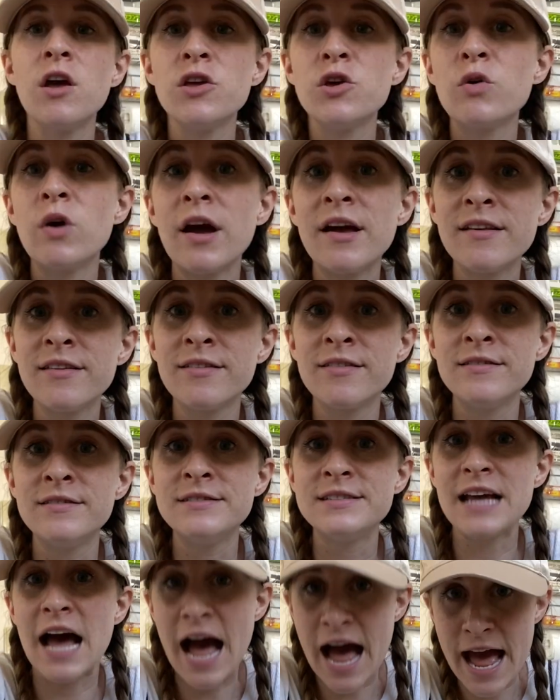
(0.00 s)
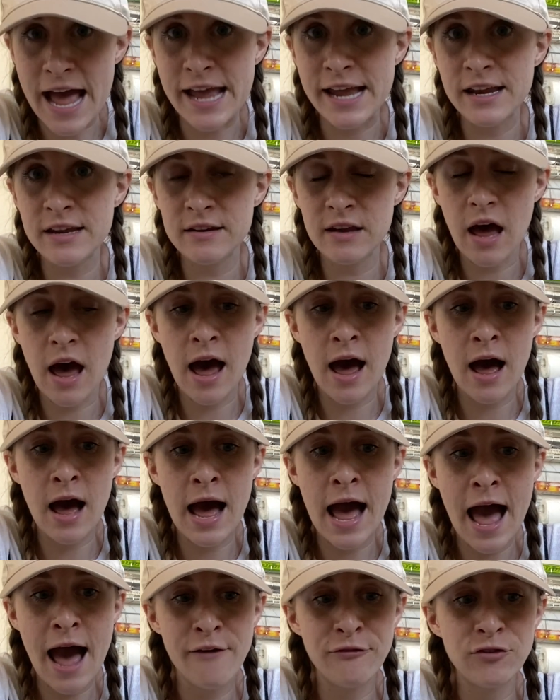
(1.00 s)
you guys died
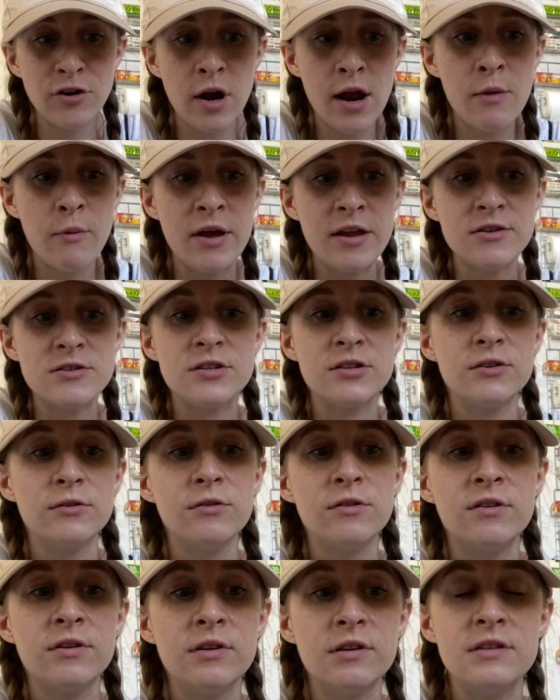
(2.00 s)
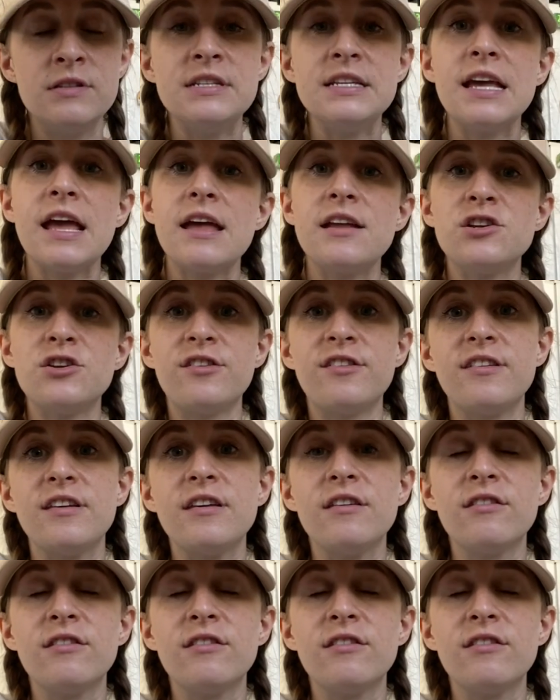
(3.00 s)
after I went to the DHC